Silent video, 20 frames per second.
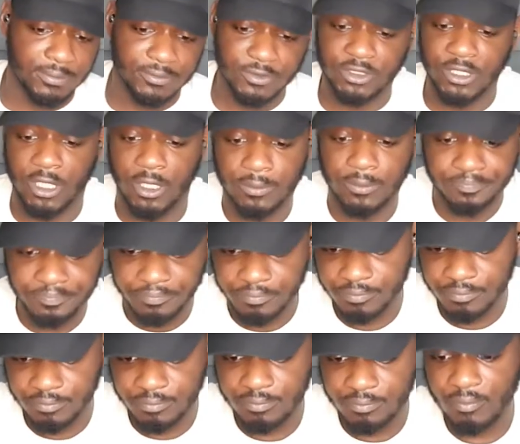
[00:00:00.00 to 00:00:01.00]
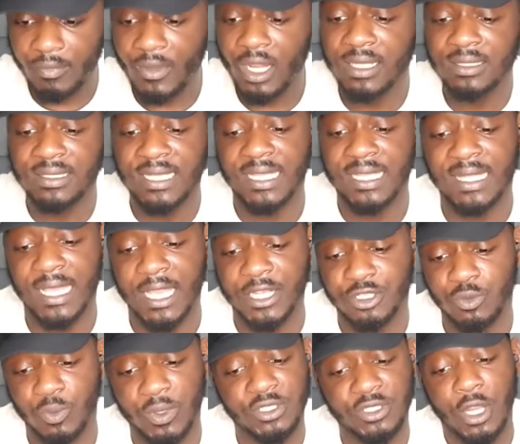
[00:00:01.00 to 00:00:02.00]
So take that
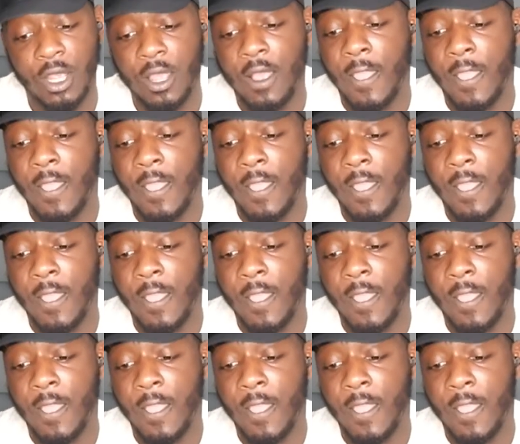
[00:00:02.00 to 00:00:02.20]
as you wish.